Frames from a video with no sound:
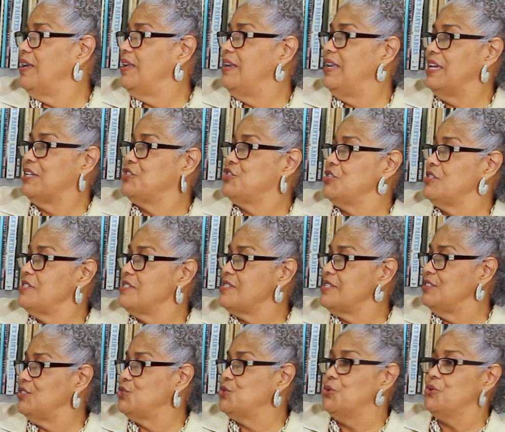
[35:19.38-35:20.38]
lectures
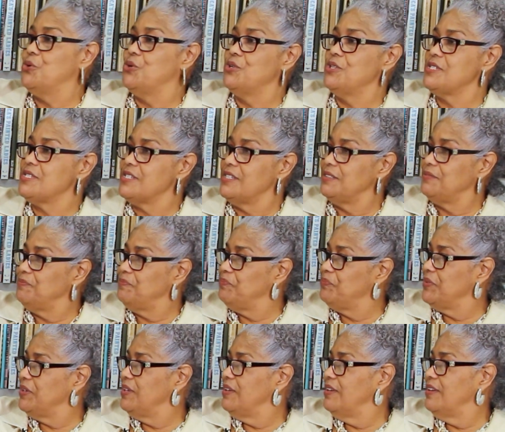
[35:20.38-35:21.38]
and tours and
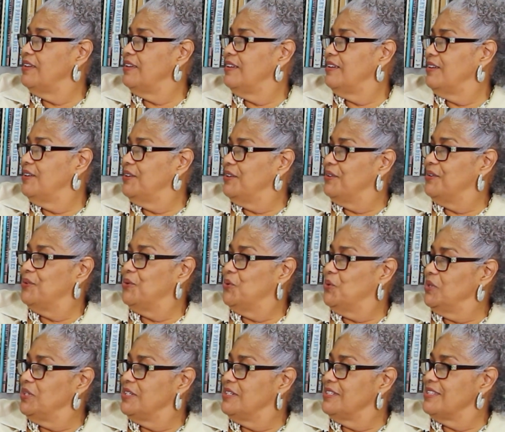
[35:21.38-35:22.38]

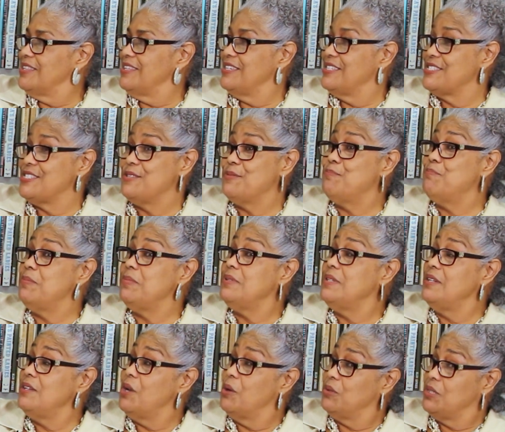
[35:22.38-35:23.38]
all the good things.
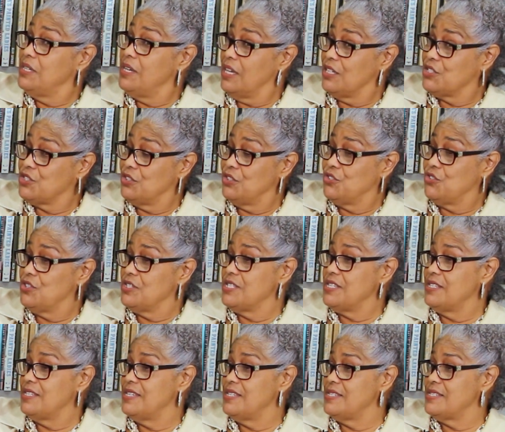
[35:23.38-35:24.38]
Now the National
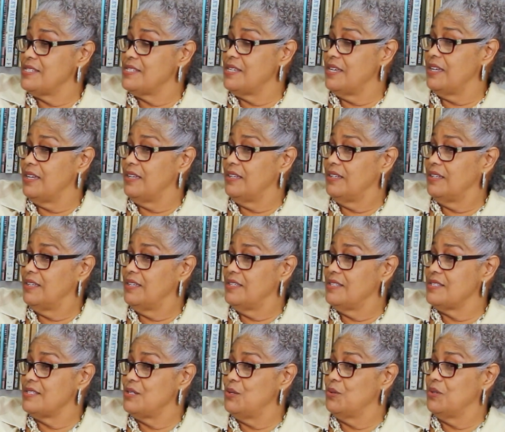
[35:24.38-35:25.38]
Trust is
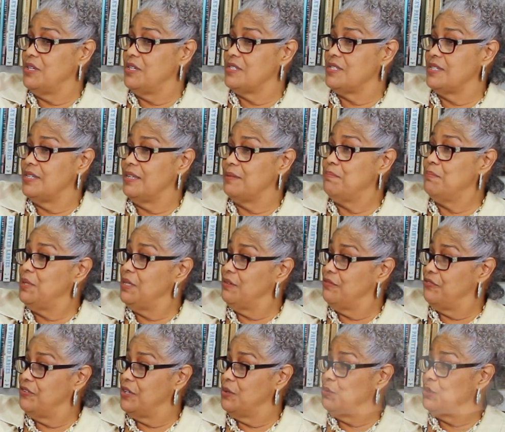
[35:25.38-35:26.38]
located at Millflare,